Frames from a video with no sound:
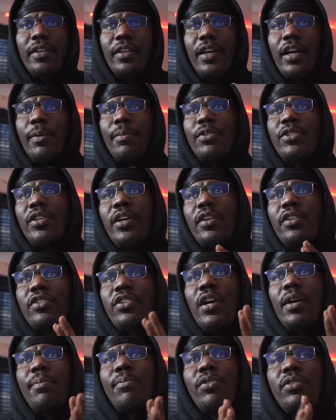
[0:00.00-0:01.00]
I'm gonna try to
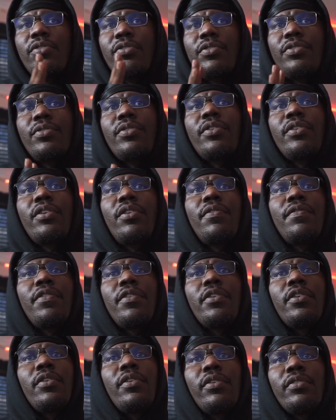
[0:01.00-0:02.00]
drop more tutorial for
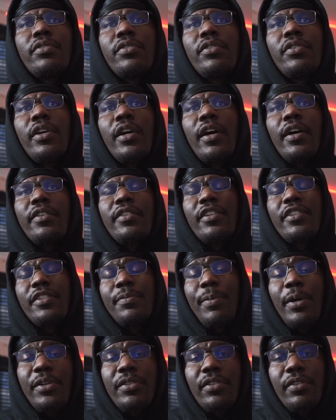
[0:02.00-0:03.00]
those of you guys,
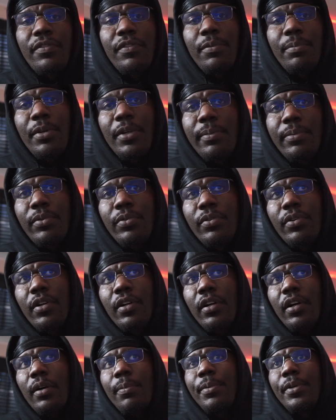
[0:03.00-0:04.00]
especially for people who
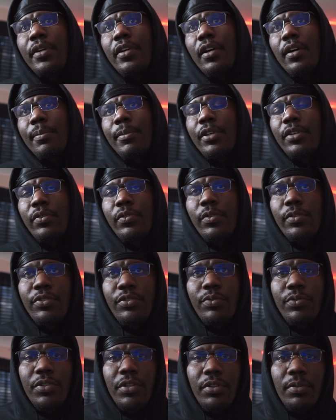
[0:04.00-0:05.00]
are up and coming
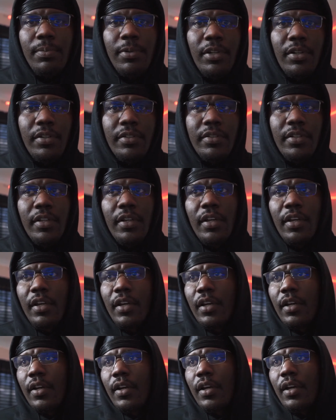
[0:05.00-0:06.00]
YouTubers,
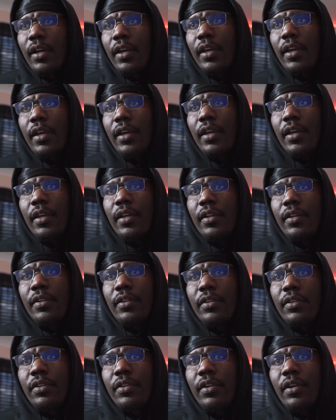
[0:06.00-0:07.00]
and
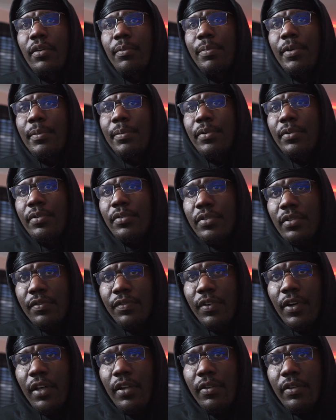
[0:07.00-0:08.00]
you know people who just
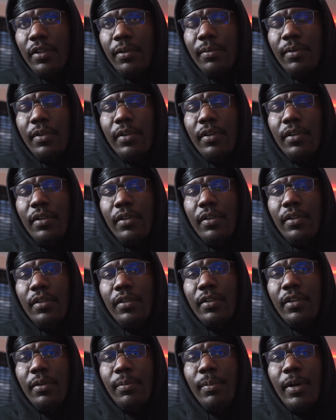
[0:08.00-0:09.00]
following the, uh,
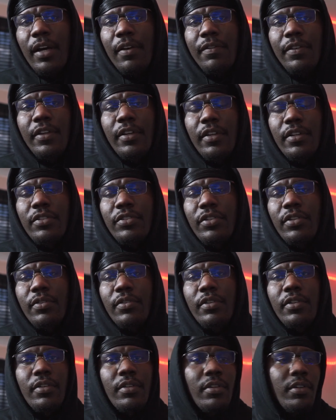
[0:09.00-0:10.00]
the mafia in
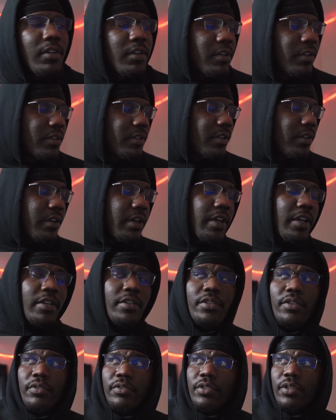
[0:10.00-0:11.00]
general. So hey,
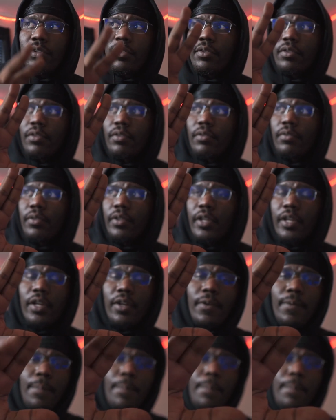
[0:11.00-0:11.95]
Jojo, we out.